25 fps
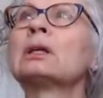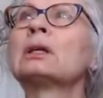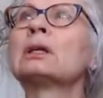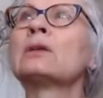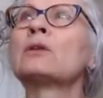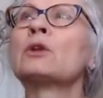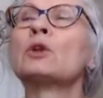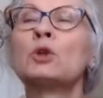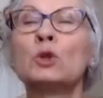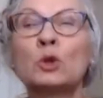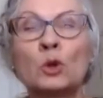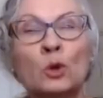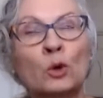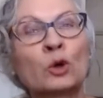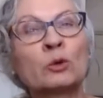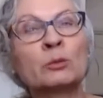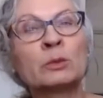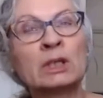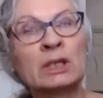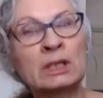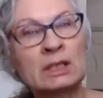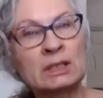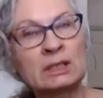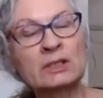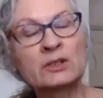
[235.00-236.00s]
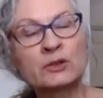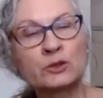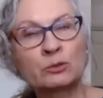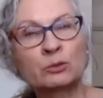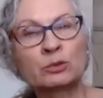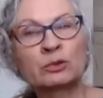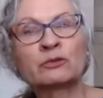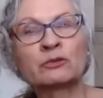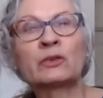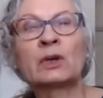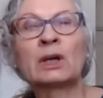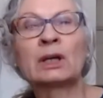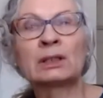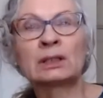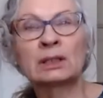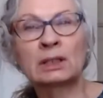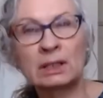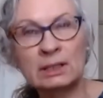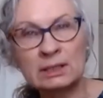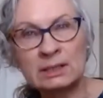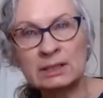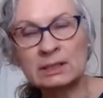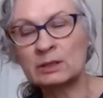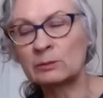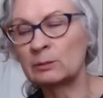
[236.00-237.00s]
the norm is to provide a
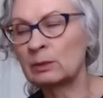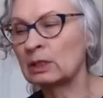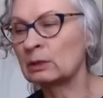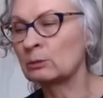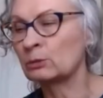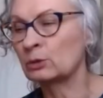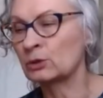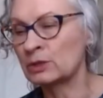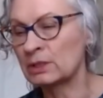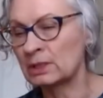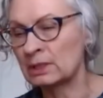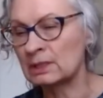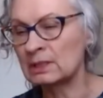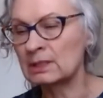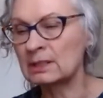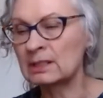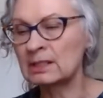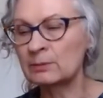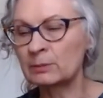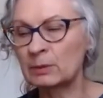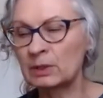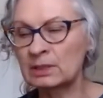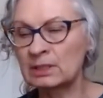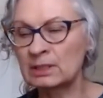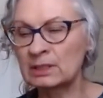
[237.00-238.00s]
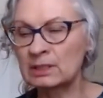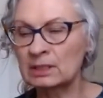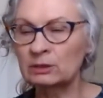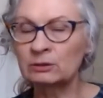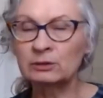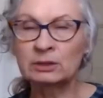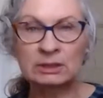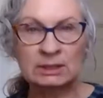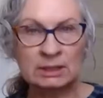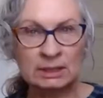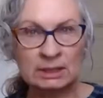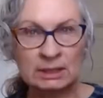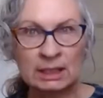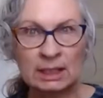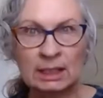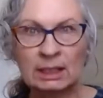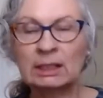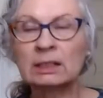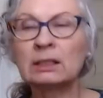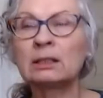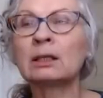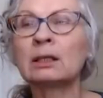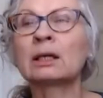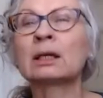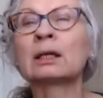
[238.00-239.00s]
custom-made prosthesis, but still
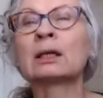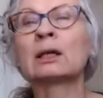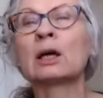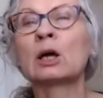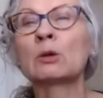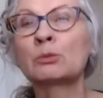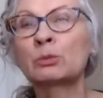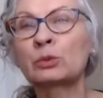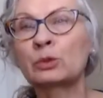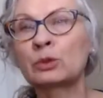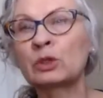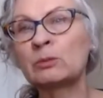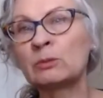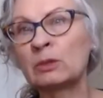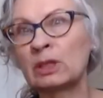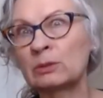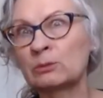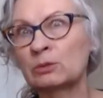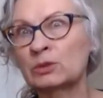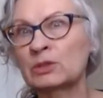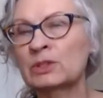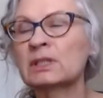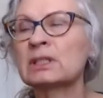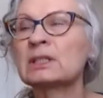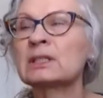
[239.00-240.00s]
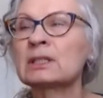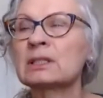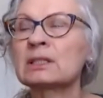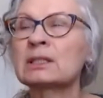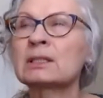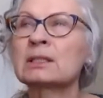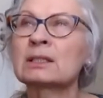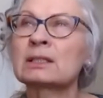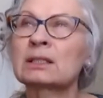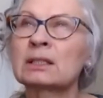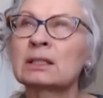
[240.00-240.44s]
today, a pre-made prosthesis is